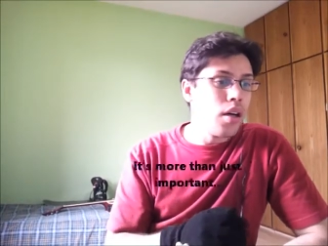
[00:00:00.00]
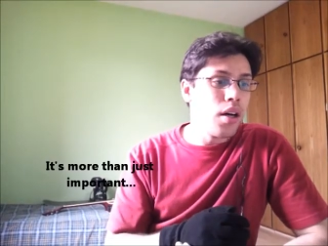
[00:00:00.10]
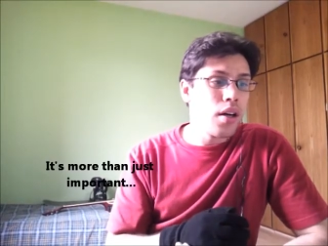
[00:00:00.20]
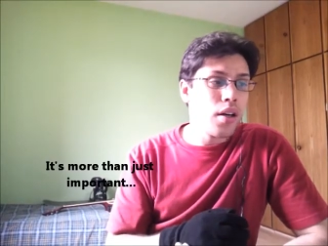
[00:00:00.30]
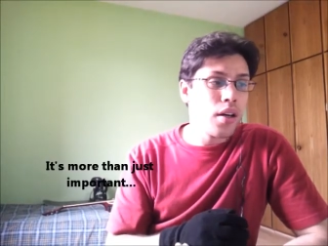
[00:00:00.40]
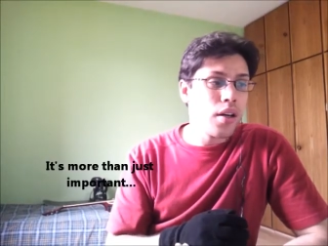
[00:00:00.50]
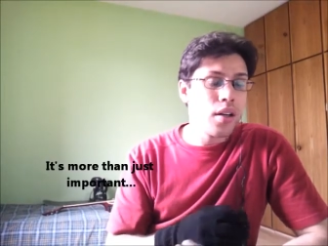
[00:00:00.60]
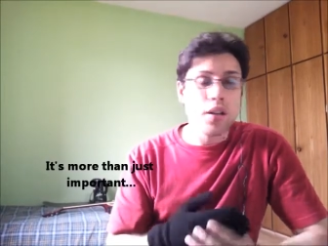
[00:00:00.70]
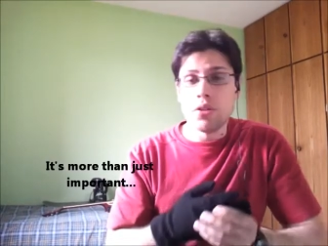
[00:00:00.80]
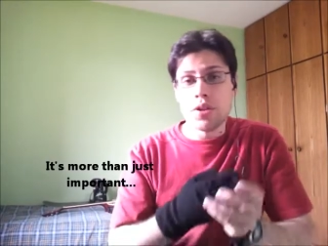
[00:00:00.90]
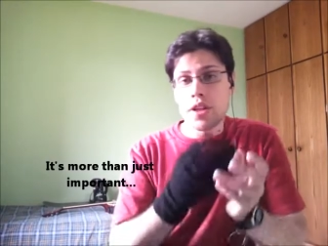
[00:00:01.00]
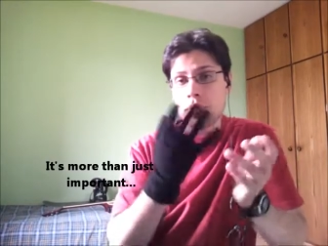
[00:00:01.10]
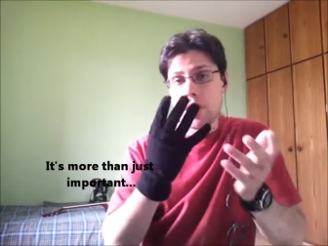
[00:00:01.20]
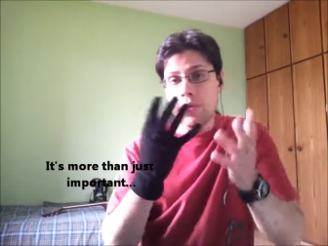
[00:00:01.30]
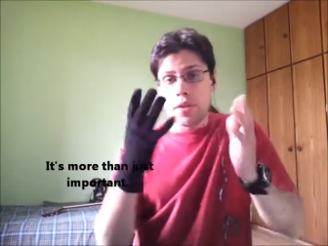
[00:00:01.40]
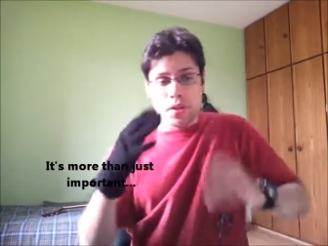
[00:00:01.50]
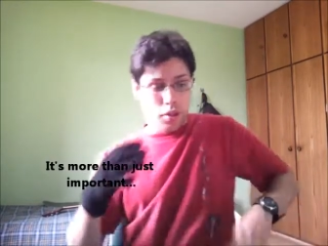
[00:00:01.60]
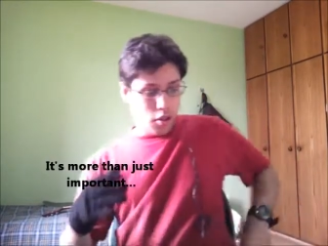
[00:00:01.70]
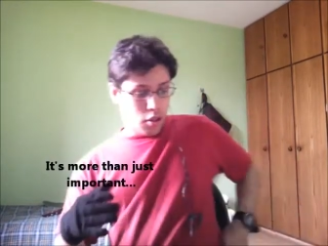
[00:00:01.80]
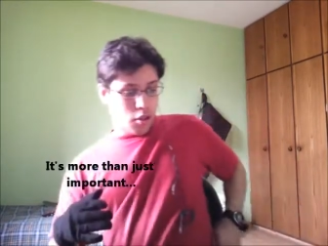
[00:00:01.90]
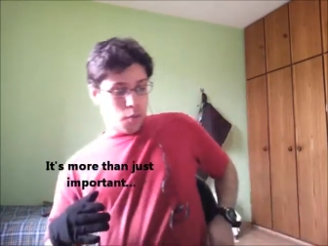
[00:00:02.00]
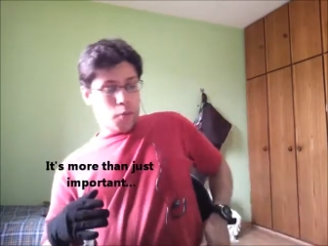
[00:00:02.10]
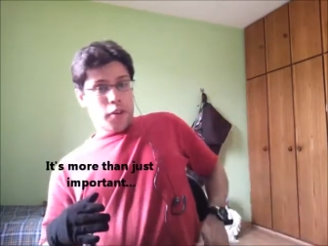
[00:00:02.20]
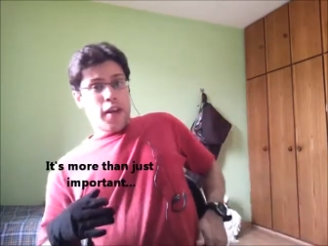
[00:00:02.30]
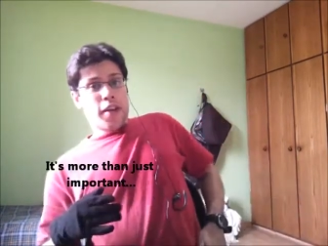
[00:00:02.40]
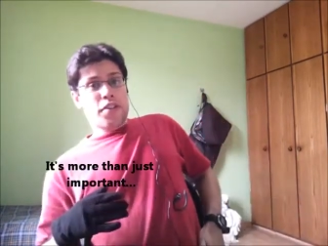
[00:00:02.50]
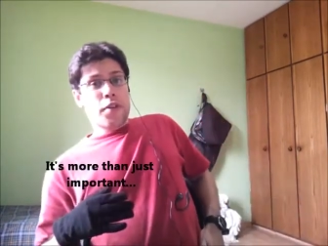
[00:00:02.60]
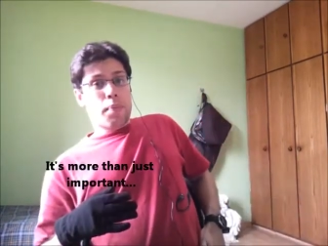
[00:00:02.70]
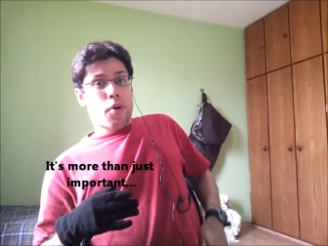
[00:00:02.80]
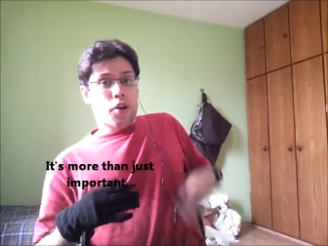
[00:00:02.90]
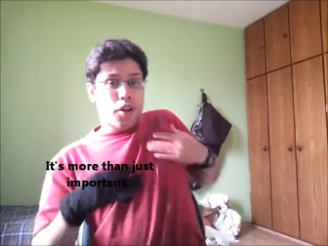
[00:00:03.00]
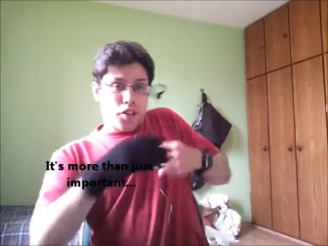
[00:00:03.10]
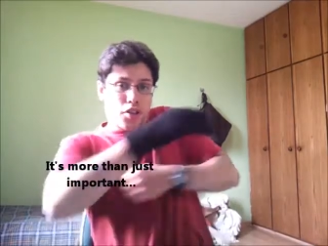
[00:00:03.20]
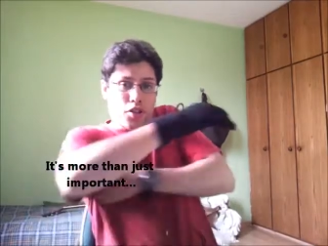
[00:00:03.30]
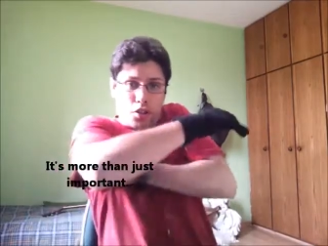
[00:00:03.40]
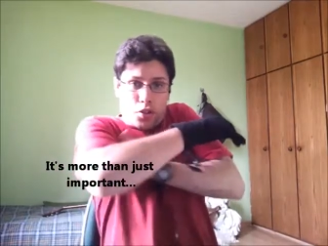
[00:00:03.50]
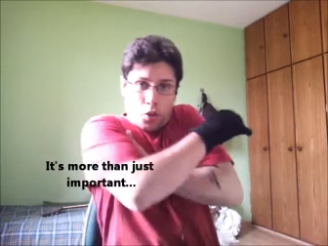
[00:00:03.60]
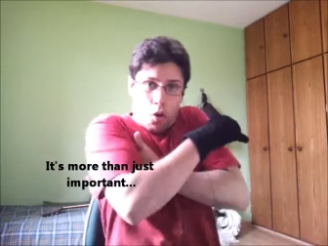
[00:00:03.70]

Uh, you can maybe put the hands in the pockets,